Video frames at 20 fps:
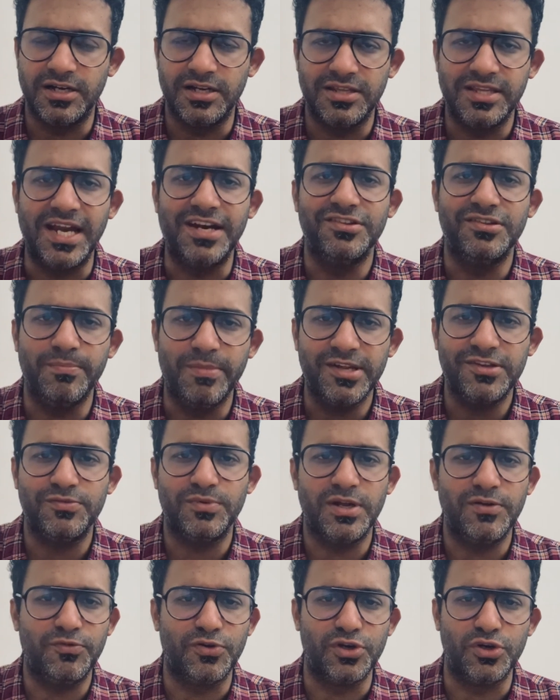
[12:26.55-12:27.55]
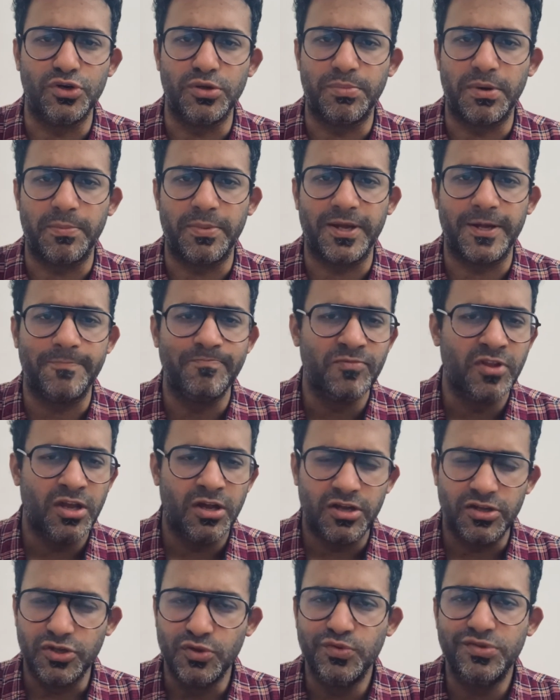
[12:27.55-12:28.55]
that is the best way for you to prepare.
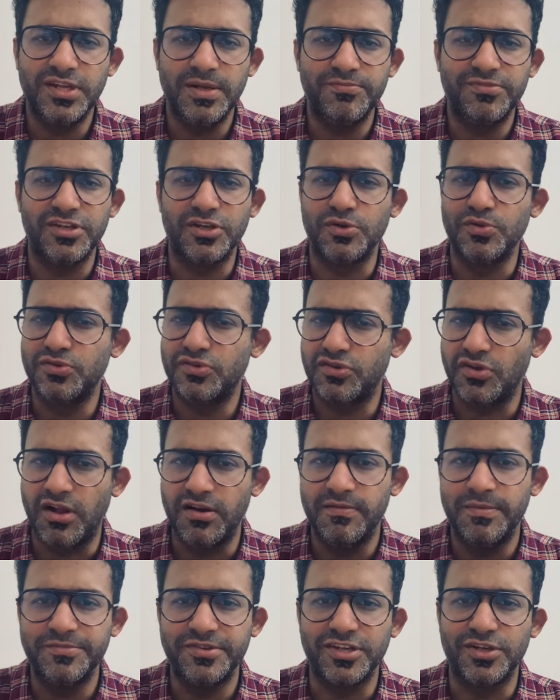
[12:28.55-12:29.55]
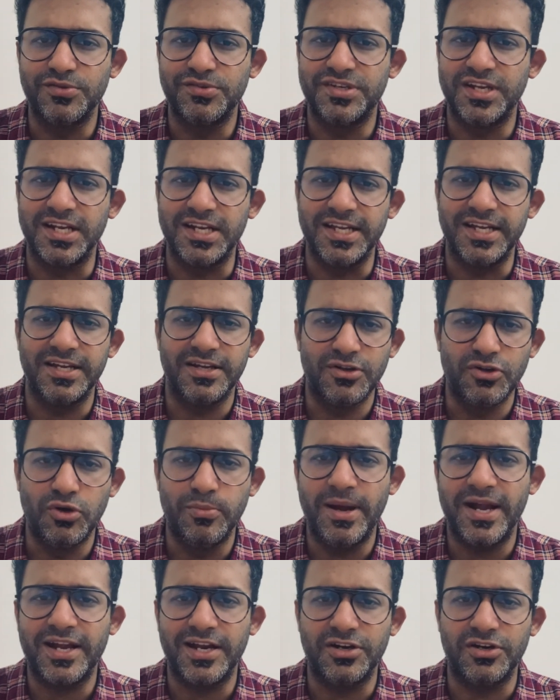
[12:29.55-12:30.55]
Use MCQs, solve MCQs daily, go
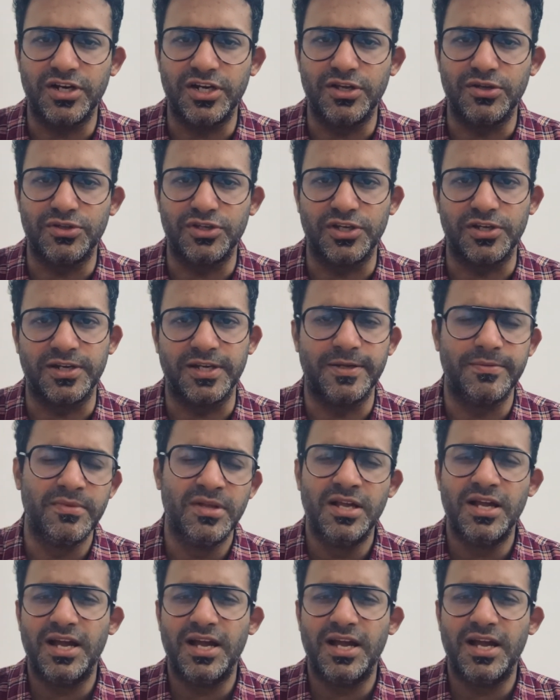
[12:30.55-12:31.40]
back and read your theory.